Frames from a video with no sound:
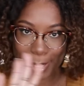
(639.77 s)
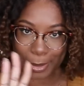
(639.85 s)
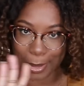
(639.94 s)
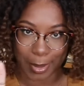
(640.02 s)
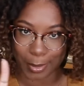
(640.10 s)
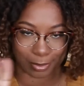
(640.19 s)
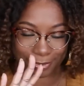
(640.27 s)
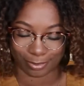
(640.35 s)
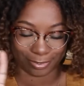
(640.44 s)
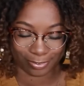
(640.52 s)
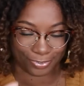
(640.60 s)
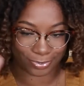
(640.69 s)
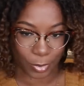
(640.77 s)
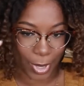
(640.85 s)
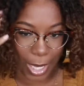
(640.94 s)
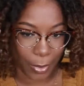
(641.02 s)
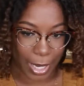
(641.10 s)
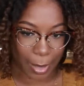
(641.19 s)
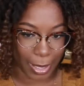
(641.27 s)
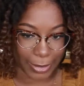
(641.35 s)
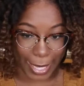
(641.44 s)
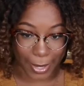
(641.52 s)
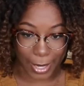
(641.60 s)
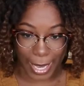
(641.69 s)
So don't, mm, we ain't worried
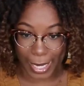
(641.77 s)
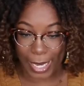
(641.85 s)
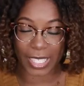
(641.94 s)
about that, okay?